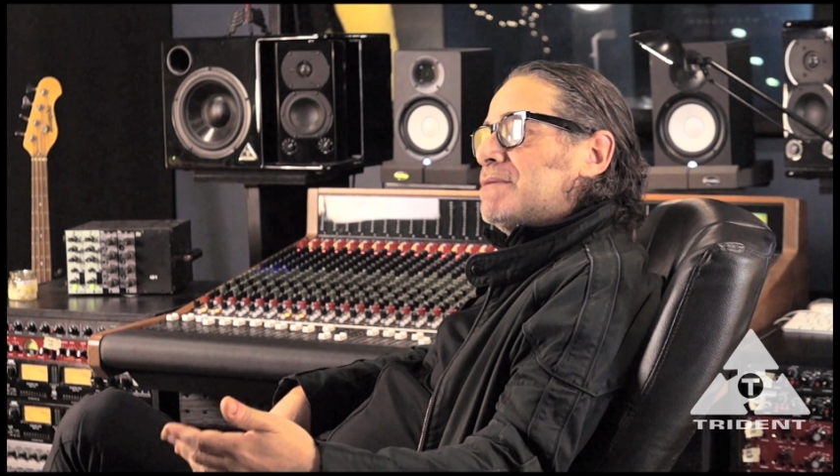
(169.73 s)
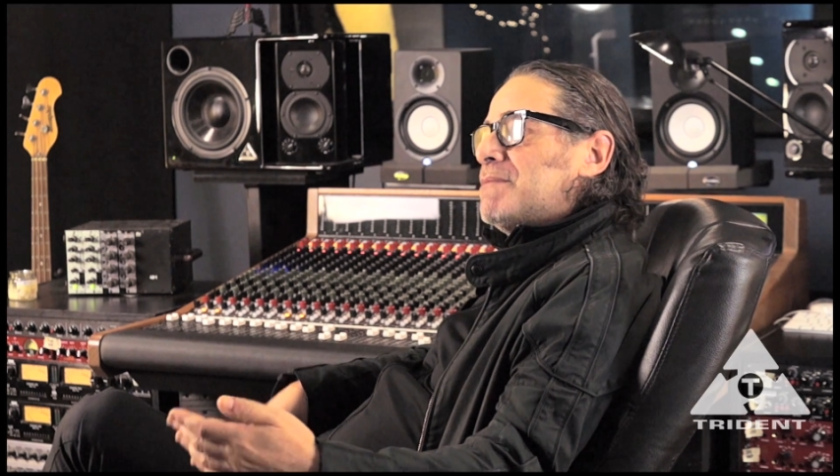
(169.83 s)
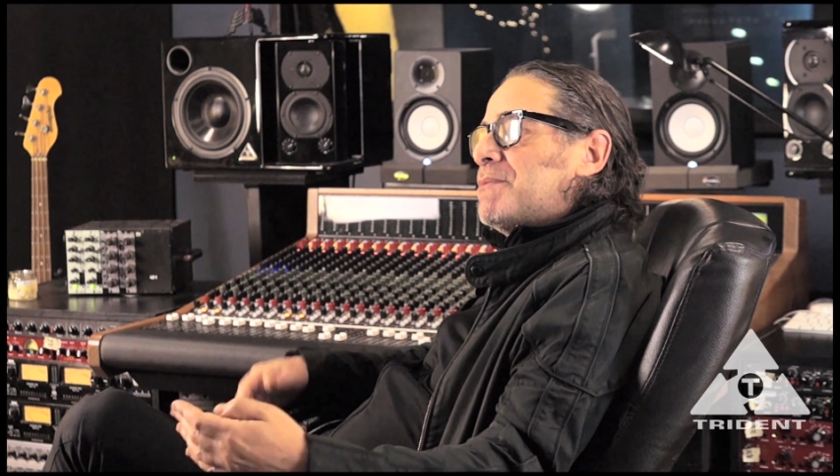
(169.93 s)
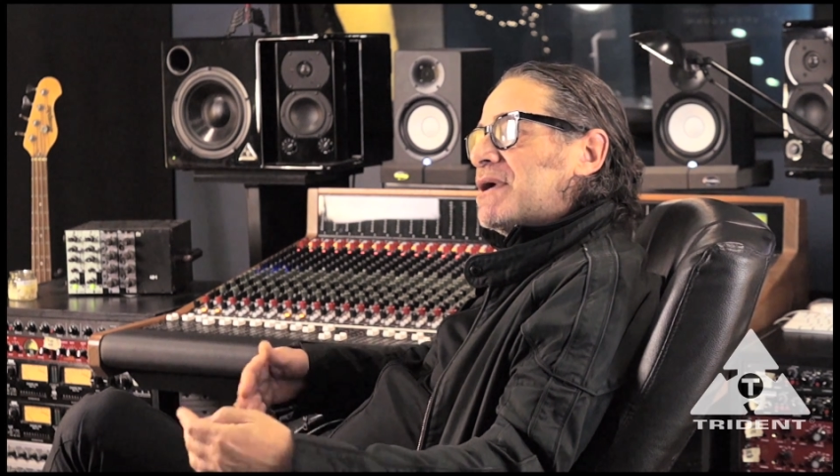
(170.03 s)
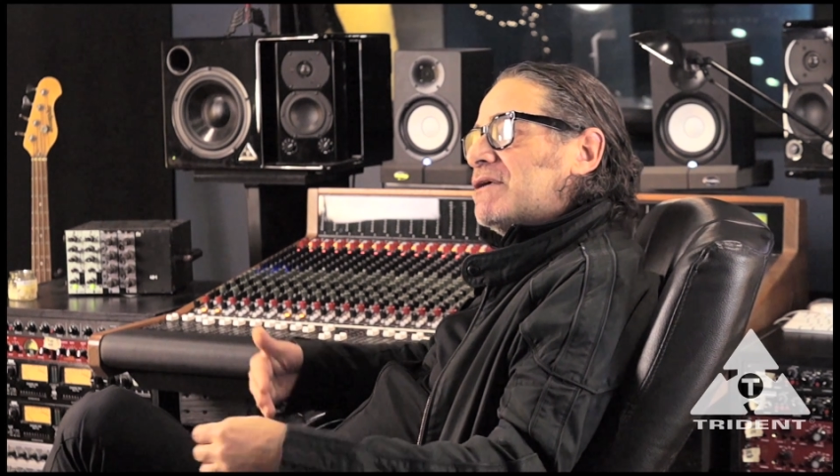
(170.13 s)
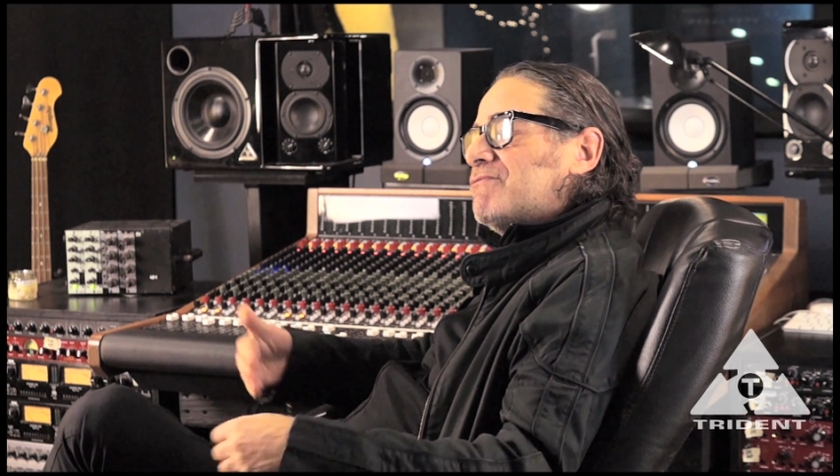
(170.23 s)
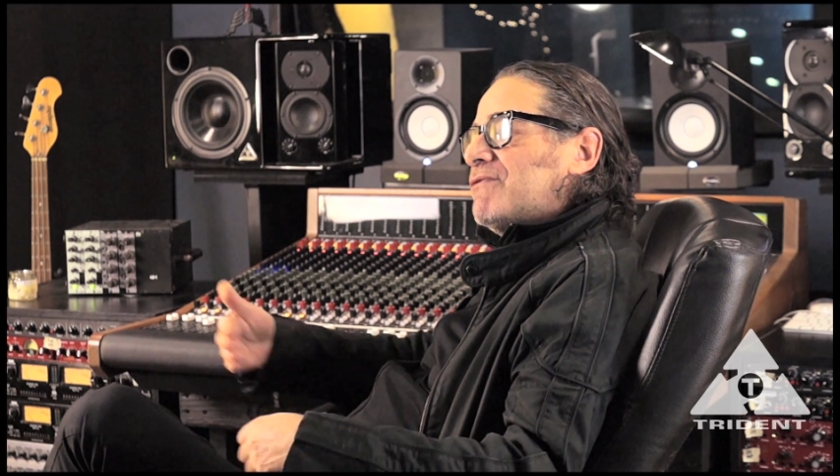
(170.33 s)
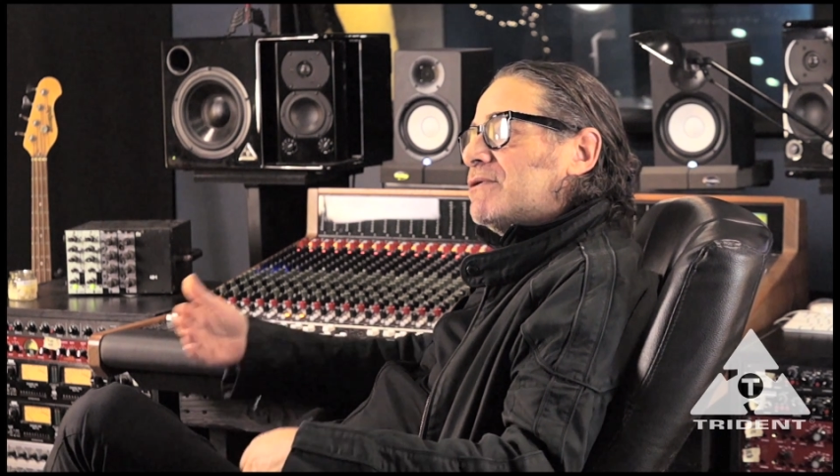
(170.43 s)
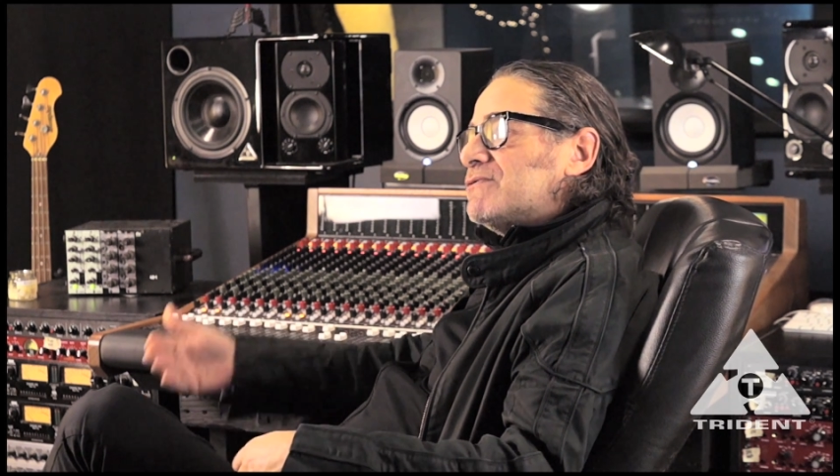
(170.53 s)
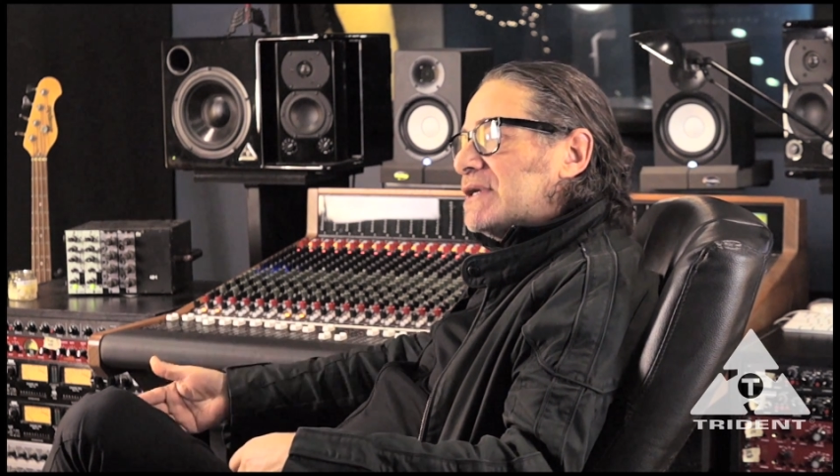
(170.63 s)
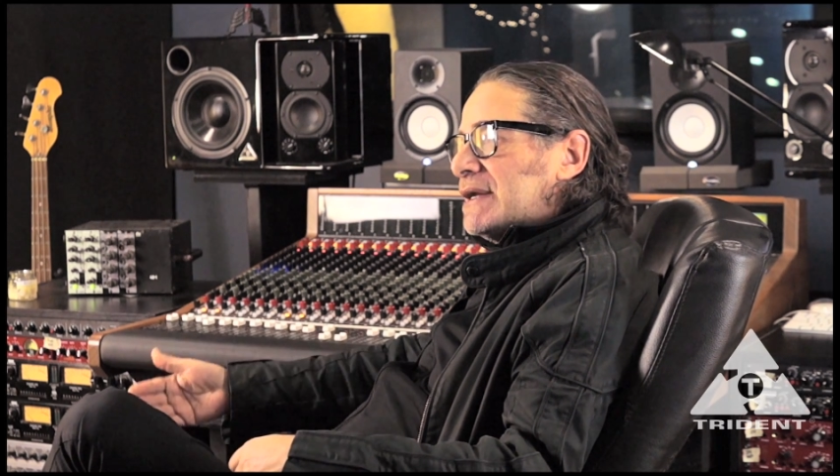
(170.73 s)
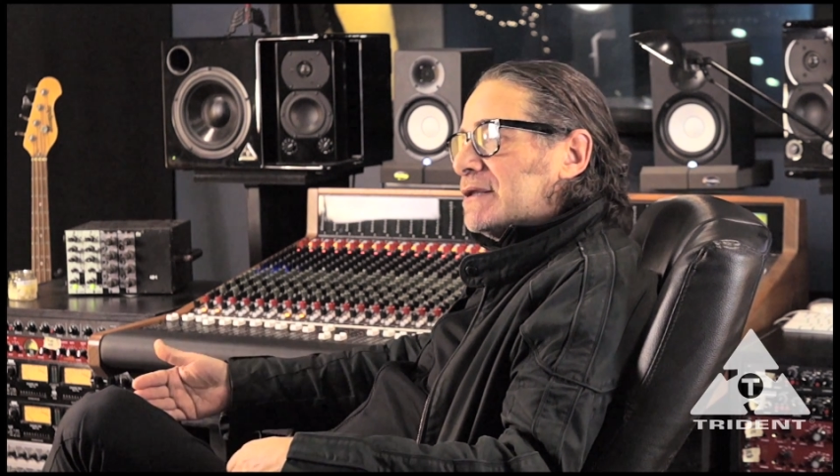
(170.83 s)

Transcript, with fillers: and maybe get involved a